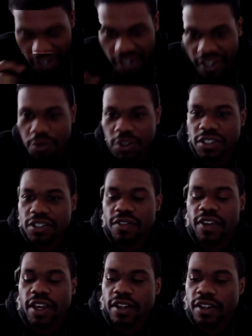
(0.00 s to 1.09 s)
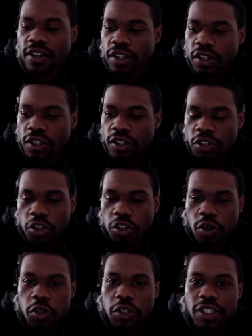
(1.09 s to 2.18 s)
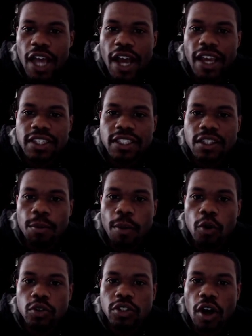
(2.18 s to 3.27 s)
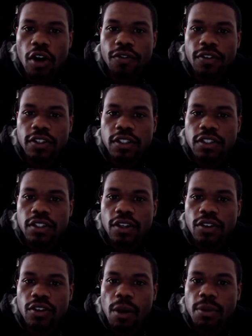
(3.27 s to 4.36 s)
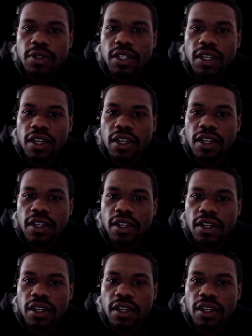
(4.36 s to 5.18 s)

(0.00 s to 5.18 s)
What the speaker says: They was in Savannah. So, I guess it's the post office. You know what I'm saying?